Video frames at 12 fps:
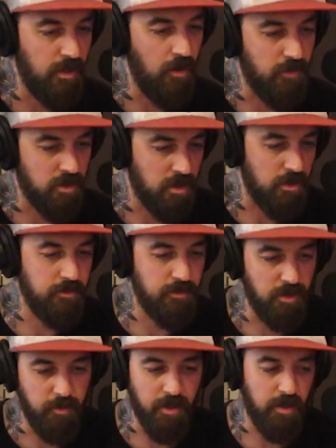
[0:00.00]
No, for
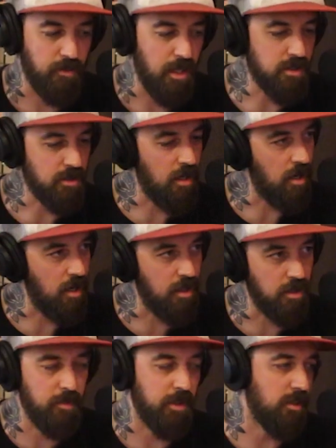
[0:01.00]
sure. You're building a race
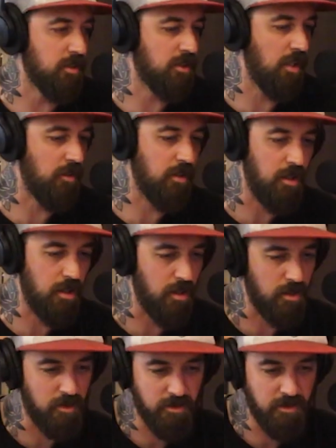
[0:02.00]
car, you're building a show
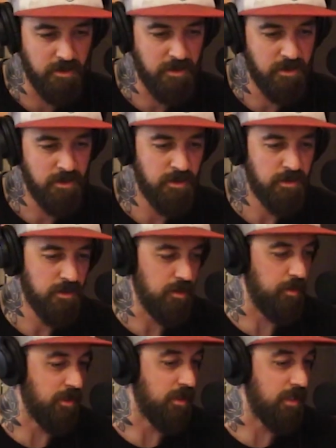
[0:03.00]
car,
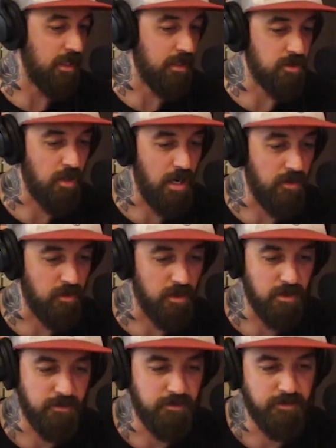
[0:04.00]
you're building a daily
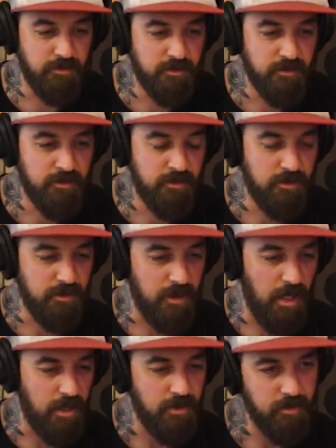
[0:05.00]
driver.
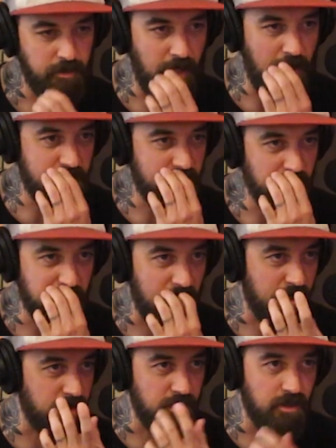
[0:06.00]
Yeah. But I still
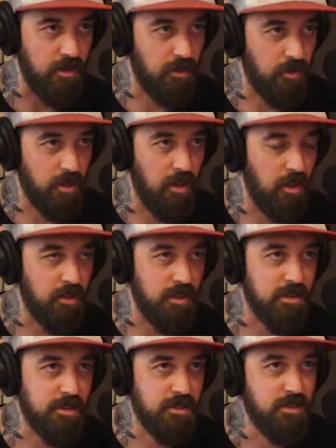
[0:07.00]
think, you know,
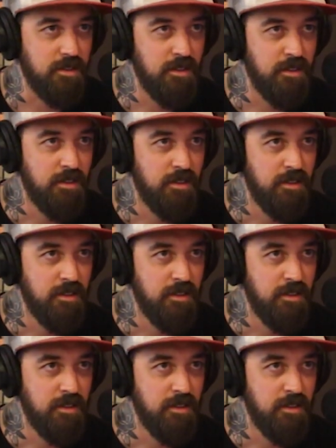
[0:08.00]
regardless,